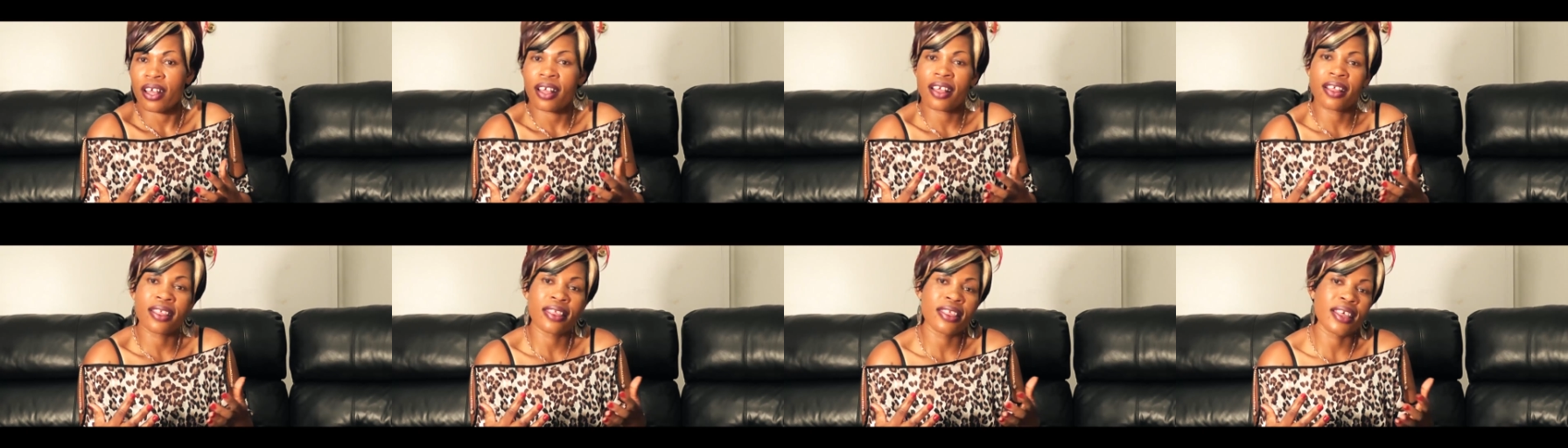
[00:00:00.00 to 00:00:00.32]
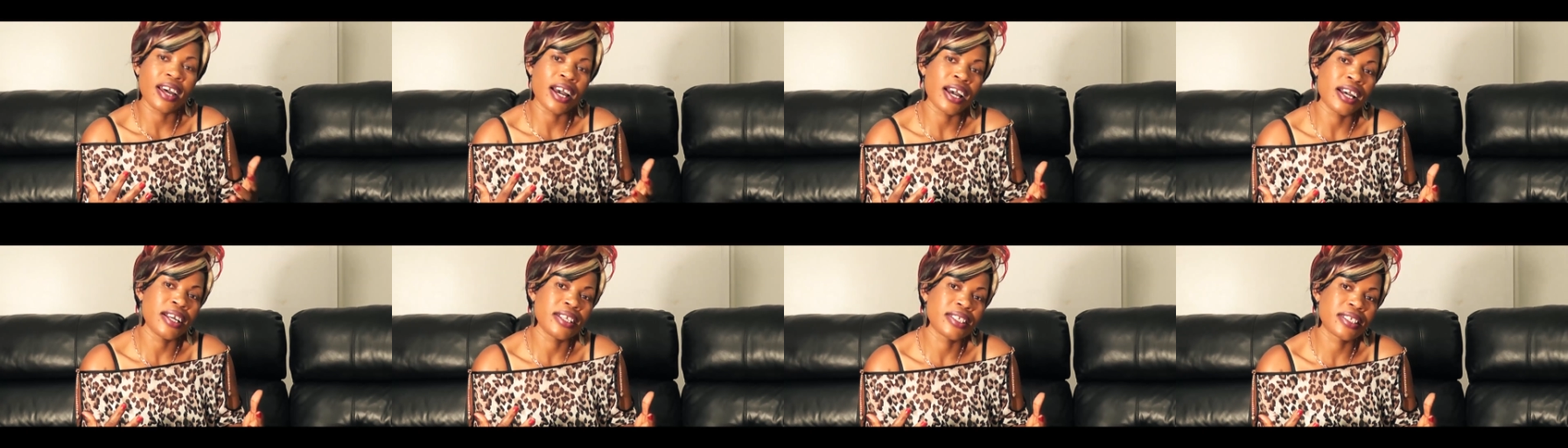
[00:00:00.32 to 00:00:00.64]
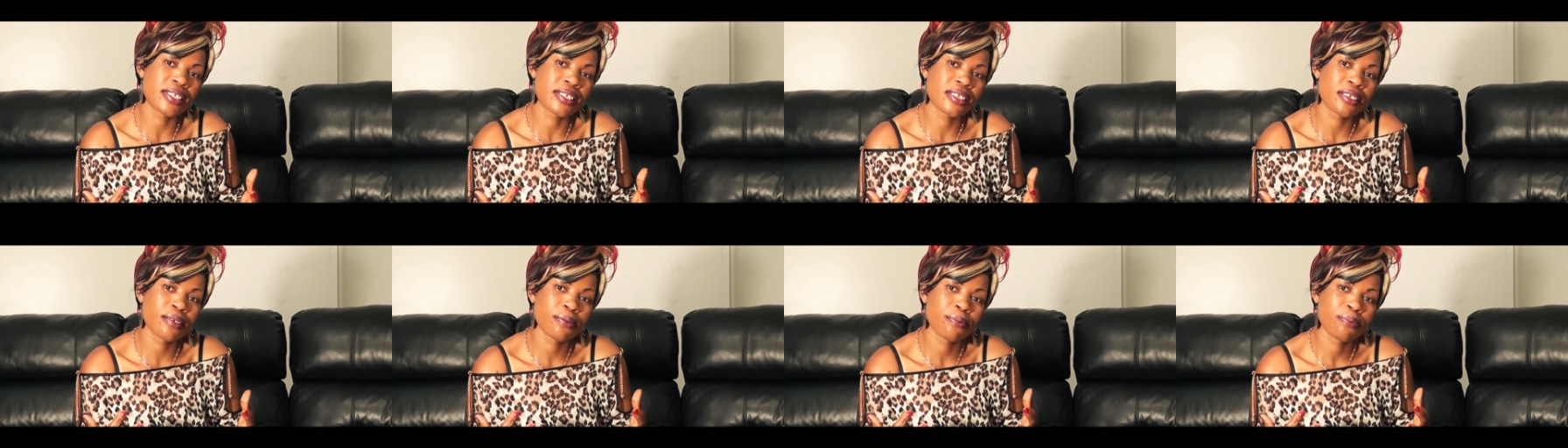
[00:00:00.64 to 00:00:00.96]
that
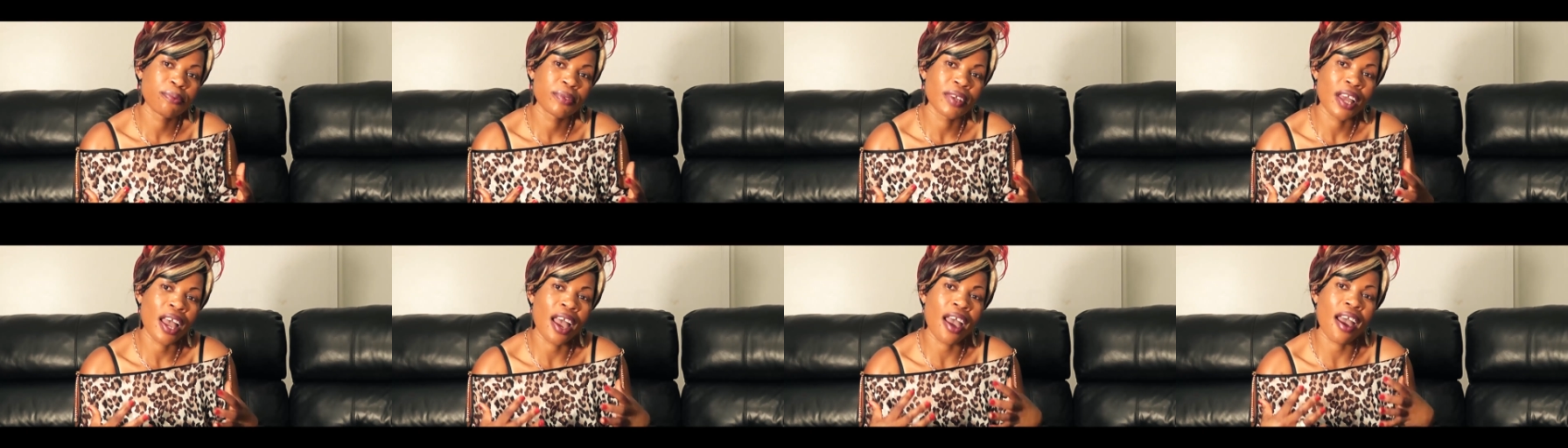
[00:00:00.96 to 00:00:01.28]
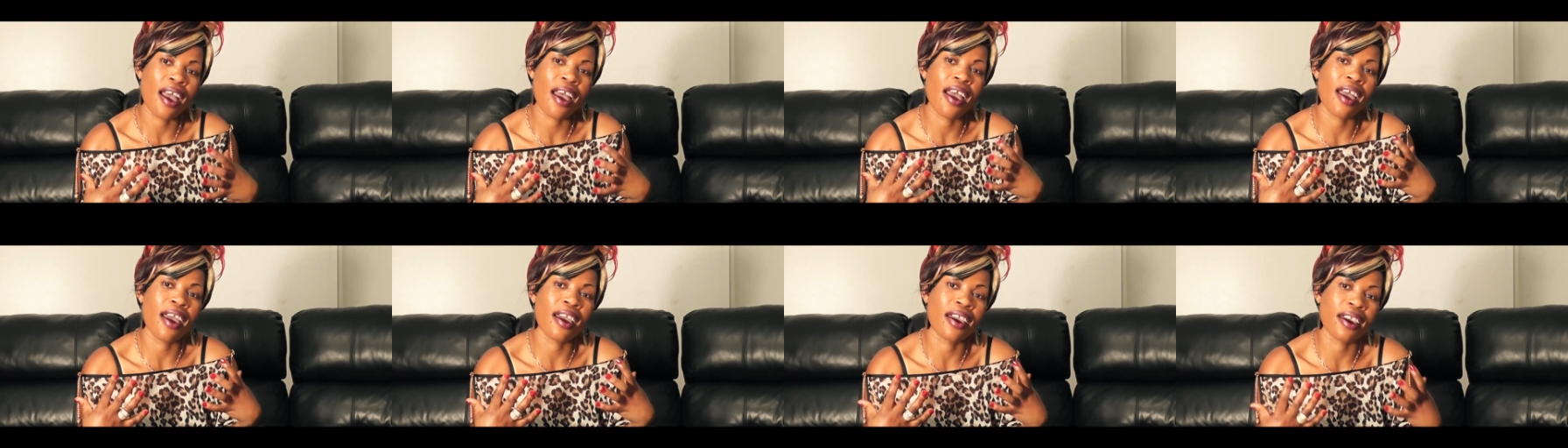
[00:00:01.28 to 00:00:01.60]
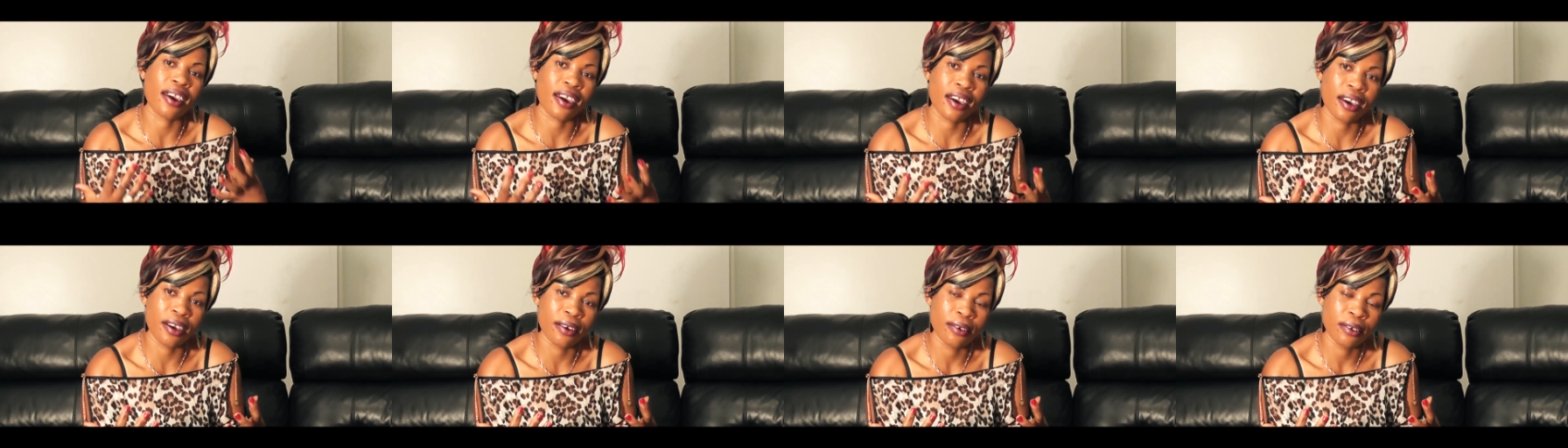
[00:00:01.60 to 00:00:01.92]

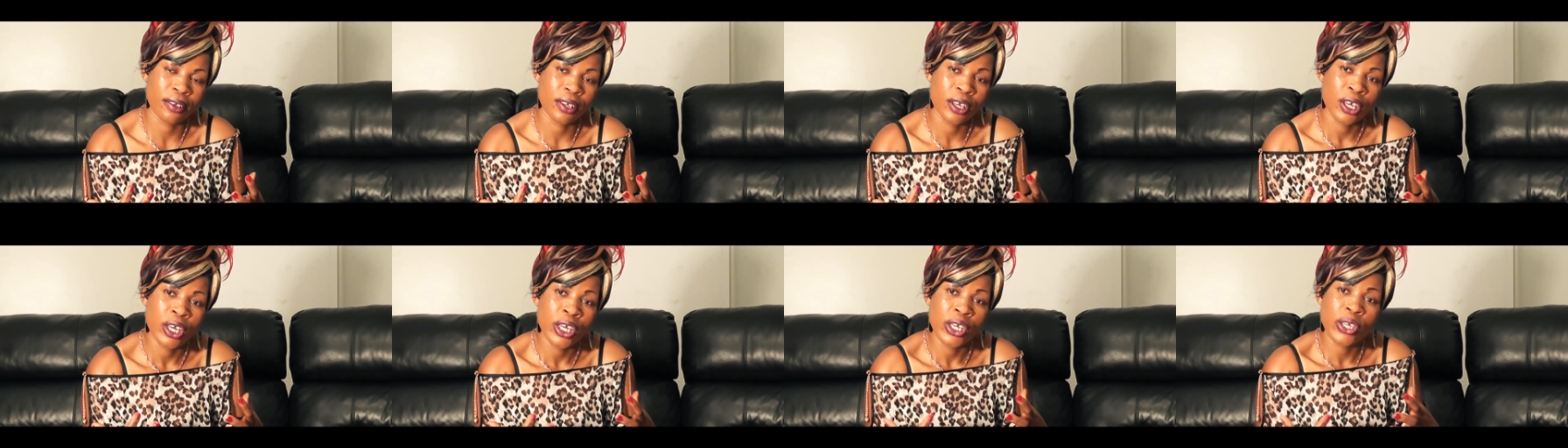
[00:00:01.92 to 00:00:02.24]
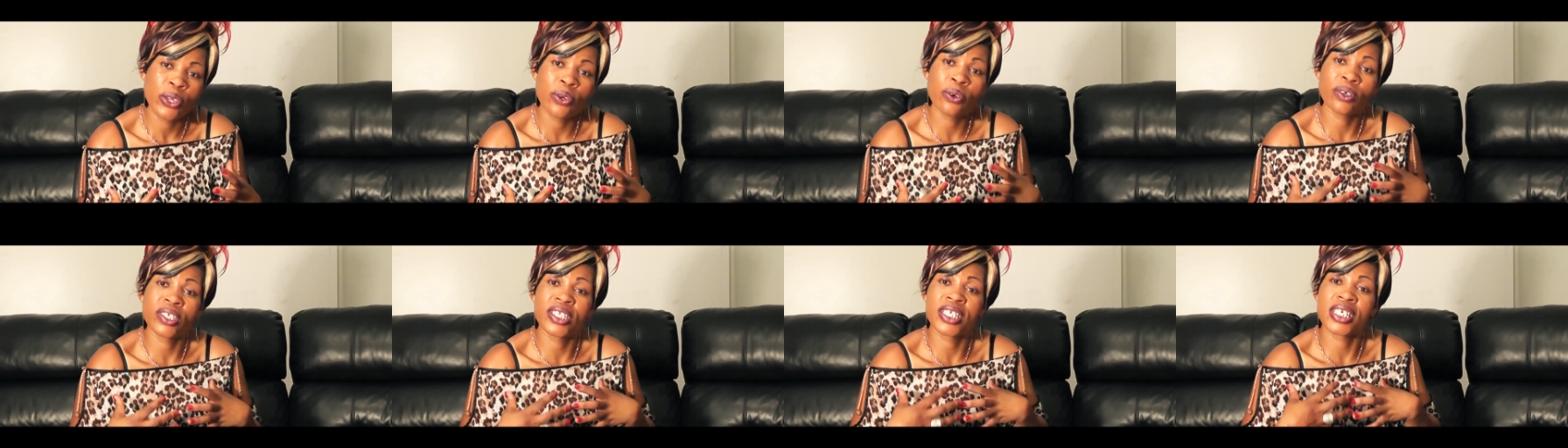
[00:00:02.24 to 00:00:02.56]
hunger. Your